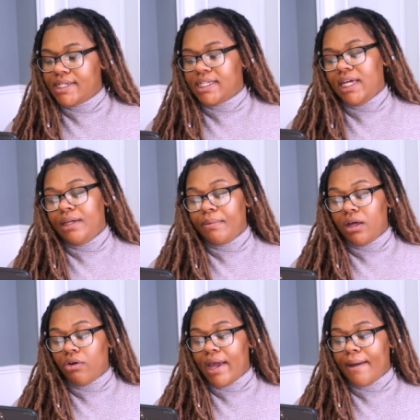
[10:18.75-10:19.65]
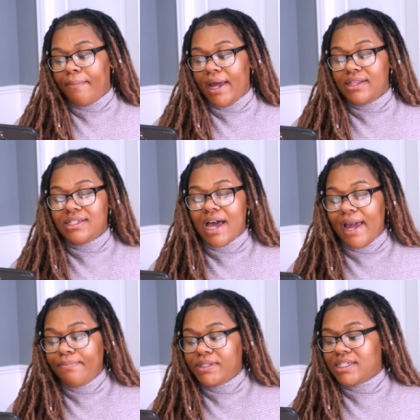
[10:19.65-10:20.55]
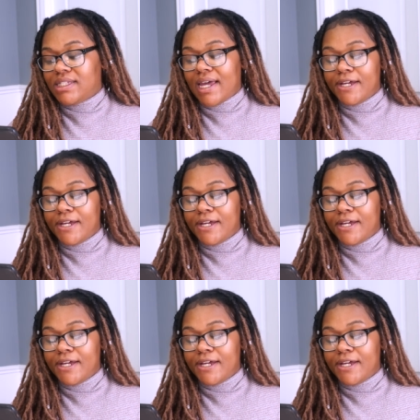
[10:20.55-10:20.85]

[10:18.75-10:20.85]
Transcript: is email campaign types,